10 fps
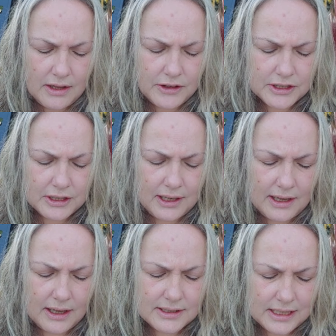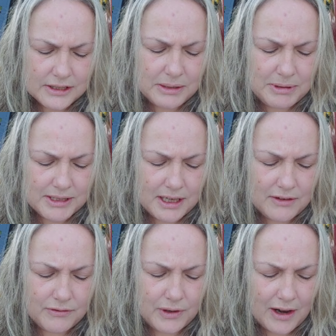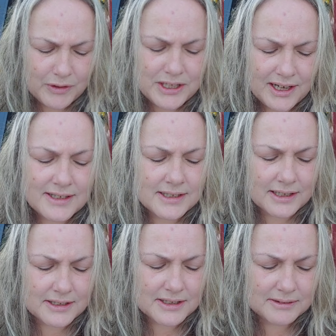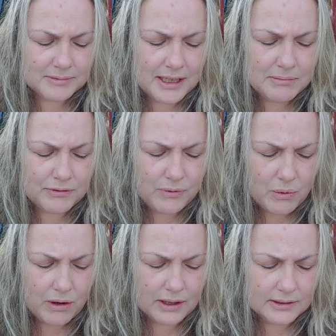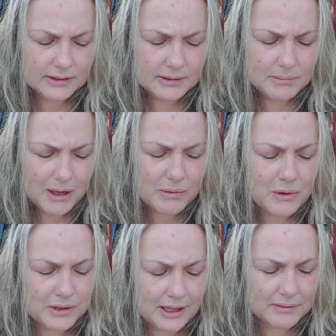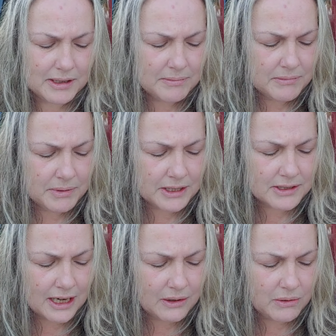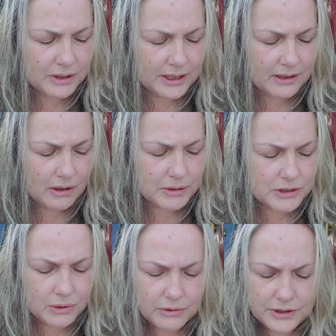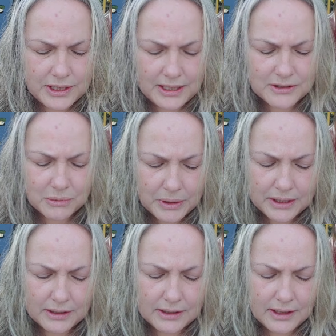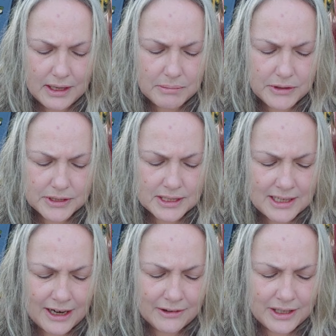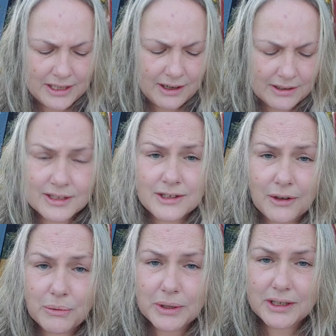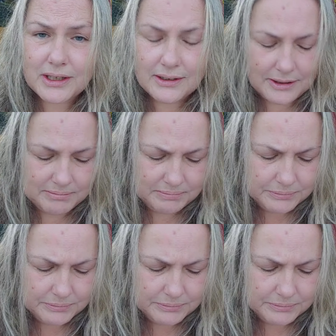This could as easily be said for every day since and before Paul wrote that, because not only are we told the days are wicked, but this entire eon is called a wicked eon.